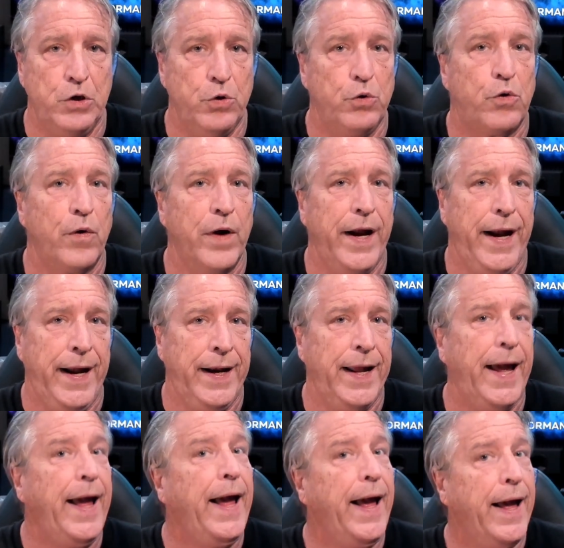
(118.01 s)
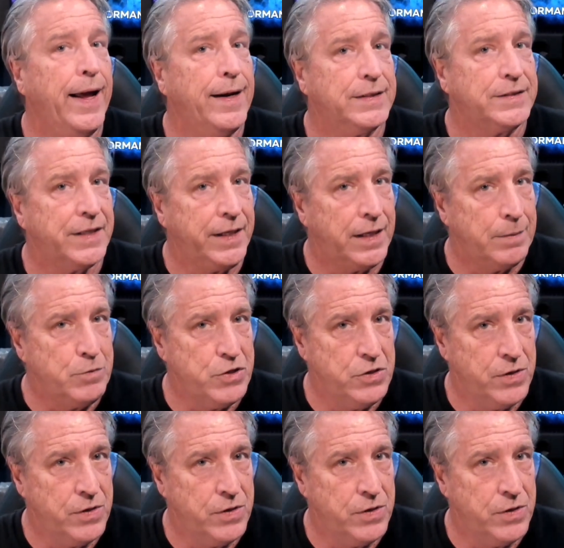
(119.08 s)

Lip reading: Ukraine. And as I come to you